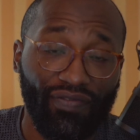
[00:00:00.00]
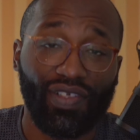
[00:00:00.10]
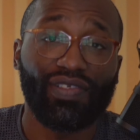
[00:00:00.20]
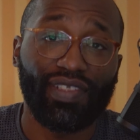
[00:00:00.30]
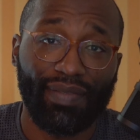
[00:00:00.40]

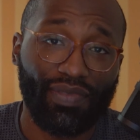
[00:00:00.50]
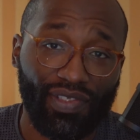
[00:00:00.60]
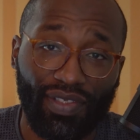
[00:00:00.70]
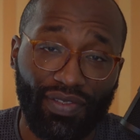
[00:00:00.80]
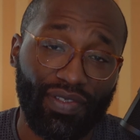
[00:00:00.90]
first
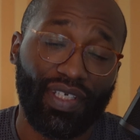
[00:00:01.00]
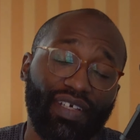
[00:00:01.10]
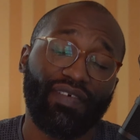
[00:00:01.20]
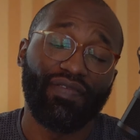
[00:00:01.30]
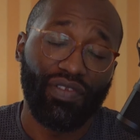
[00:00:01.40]
episode
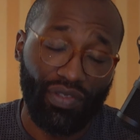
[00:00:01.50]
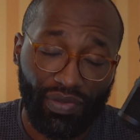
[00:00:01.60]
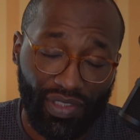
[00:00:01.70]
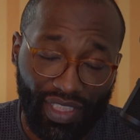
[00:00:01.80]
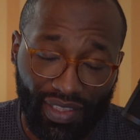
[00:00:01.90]
of the
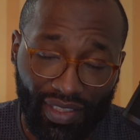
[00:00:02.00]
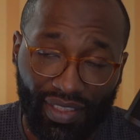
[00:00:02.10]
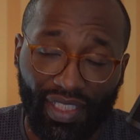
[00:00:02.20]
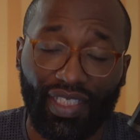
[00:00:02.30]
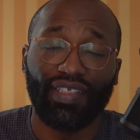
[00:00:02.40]
new season
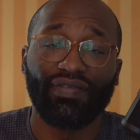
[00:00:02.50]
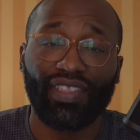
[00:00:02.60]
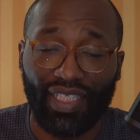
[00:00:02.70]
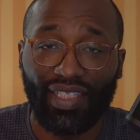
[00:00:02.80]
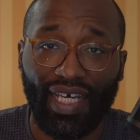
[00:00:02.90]
of
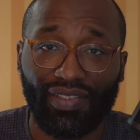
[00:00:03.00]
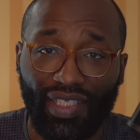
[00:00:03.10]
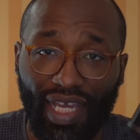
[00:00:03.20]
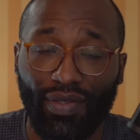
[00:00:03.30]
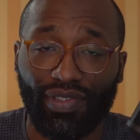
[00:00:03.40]

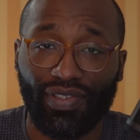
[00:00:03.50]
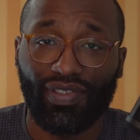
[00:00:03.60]
10,000 Hours.